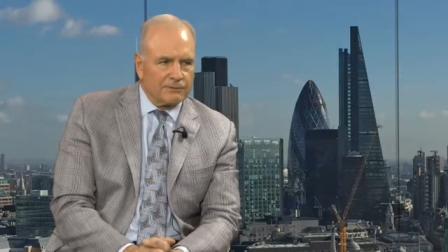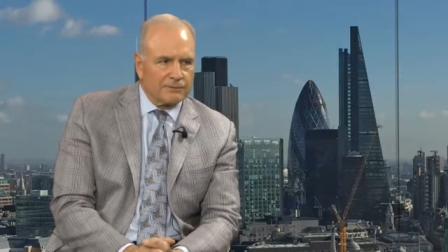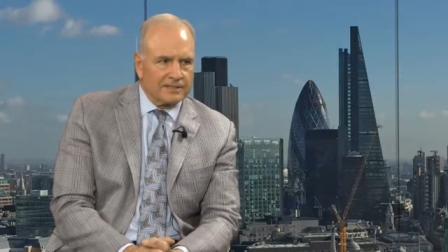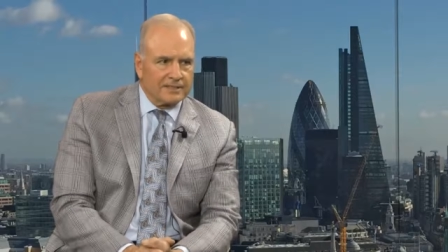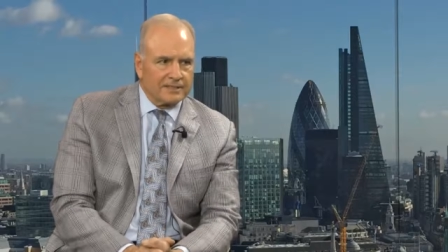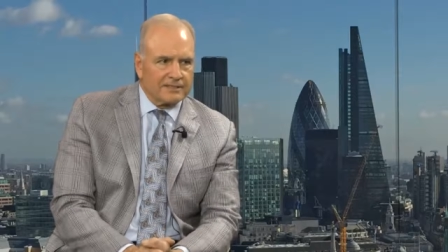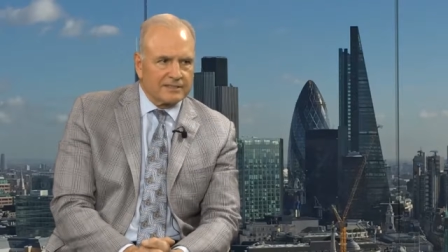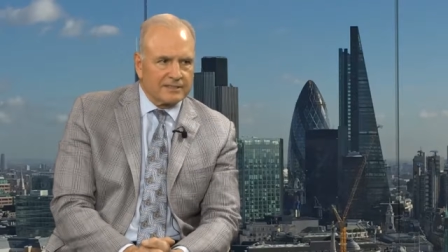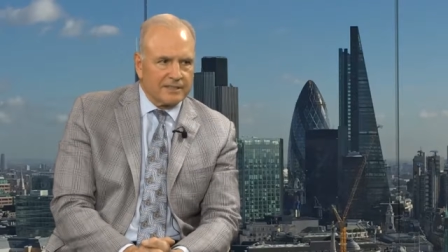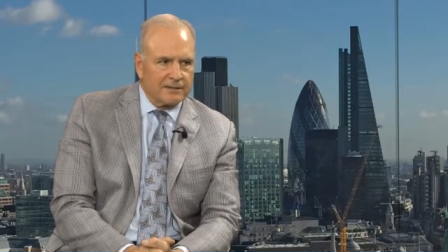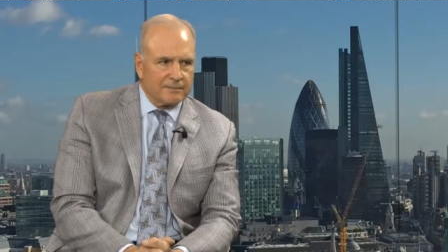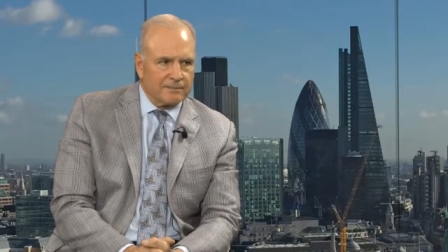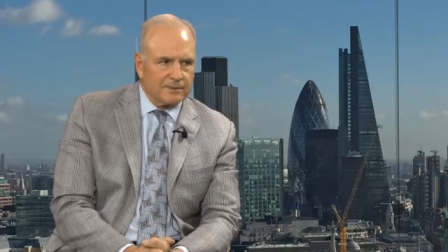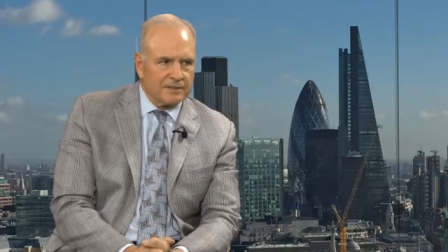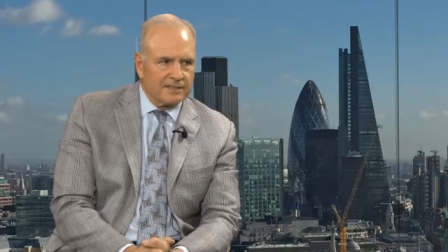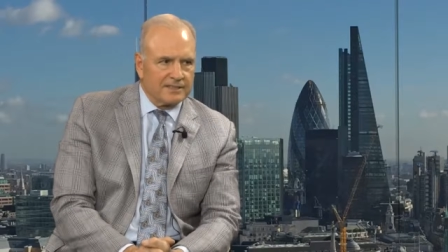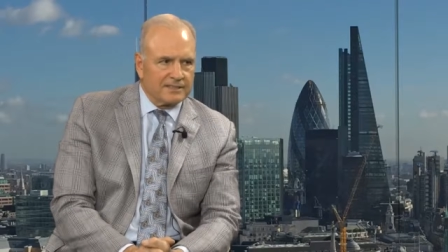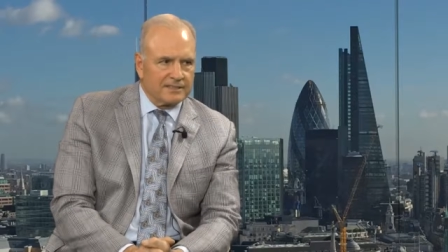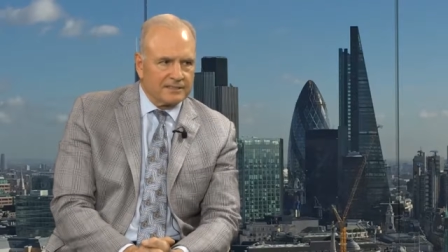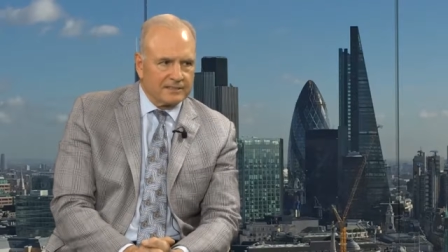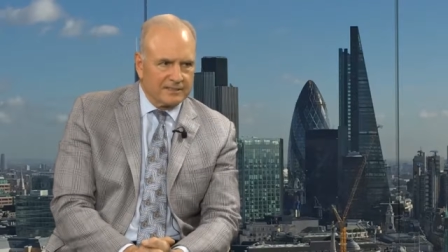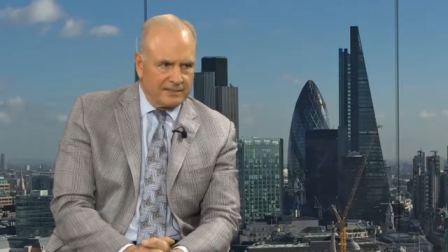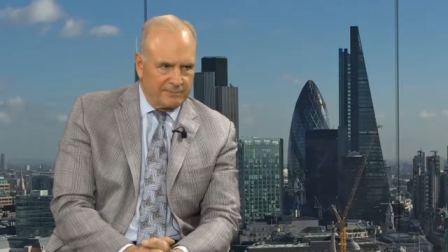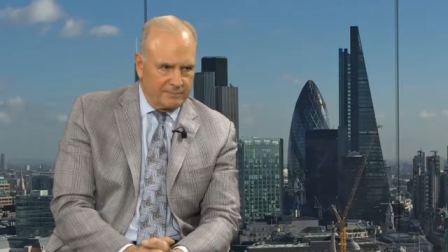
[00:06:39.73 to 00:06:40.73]
with this company
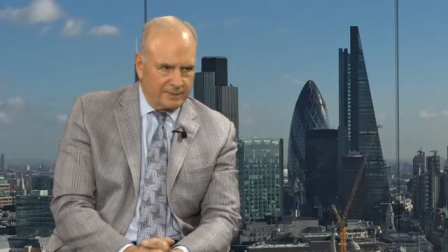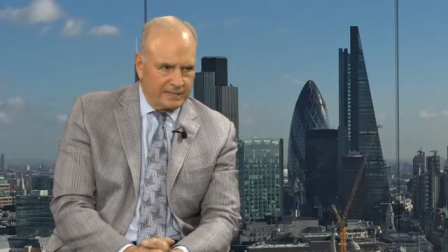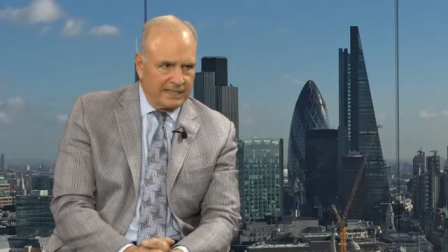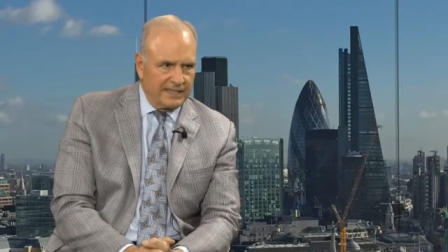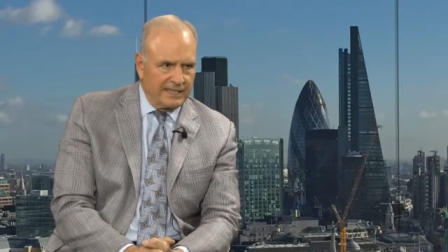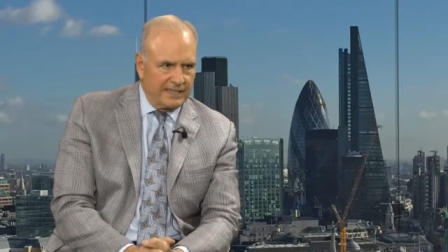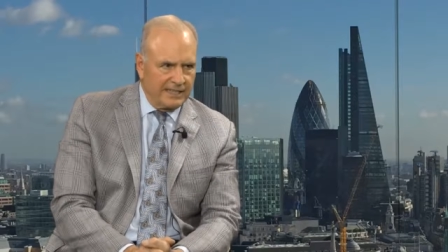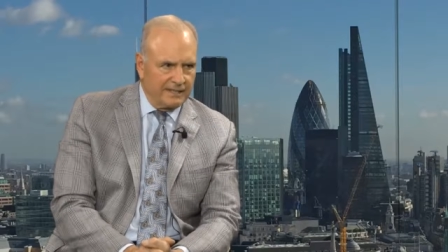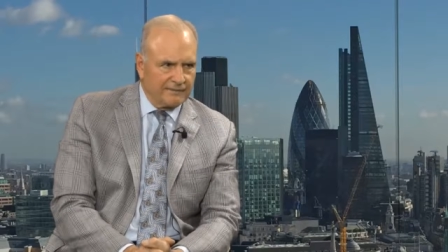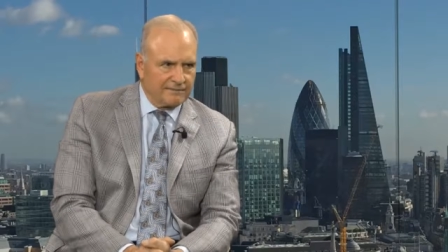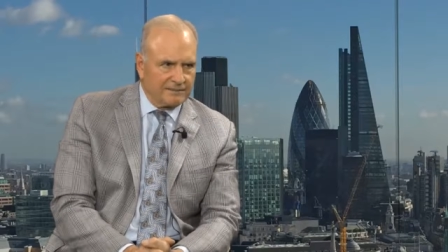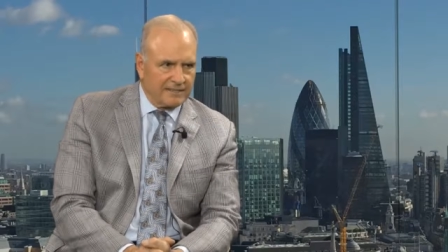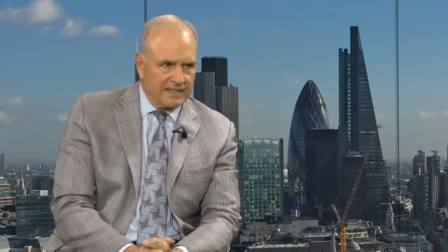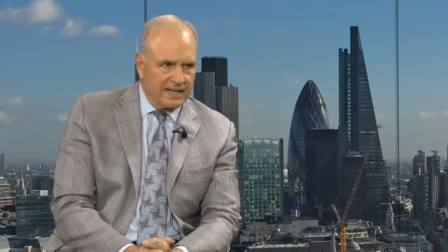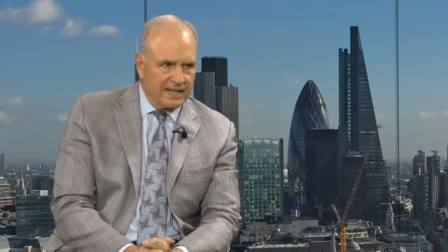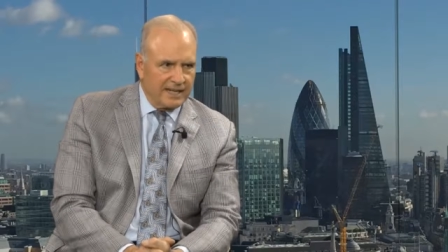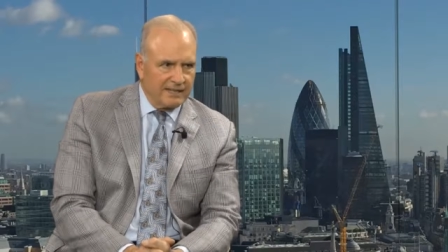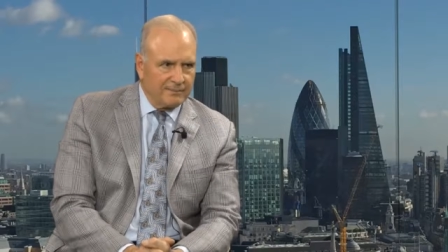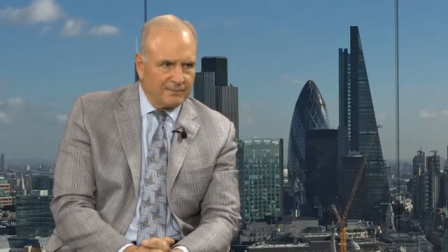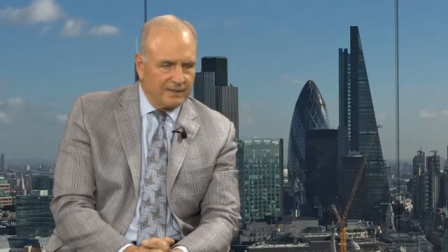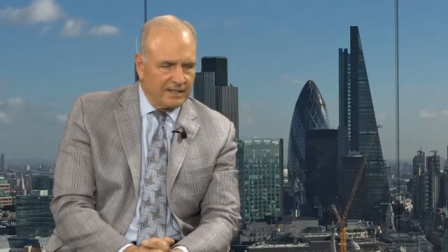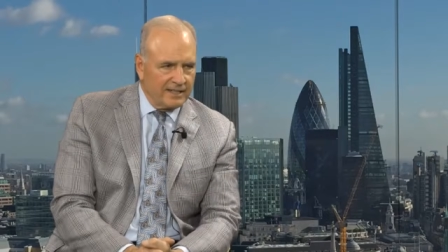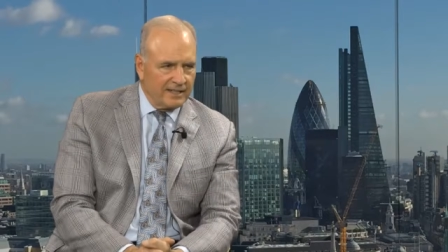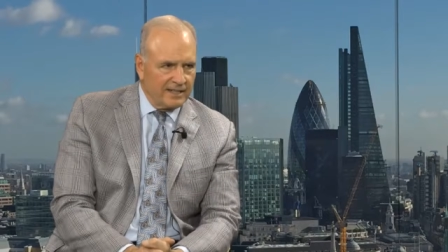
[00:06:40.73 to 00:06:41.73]
since the beginning of time,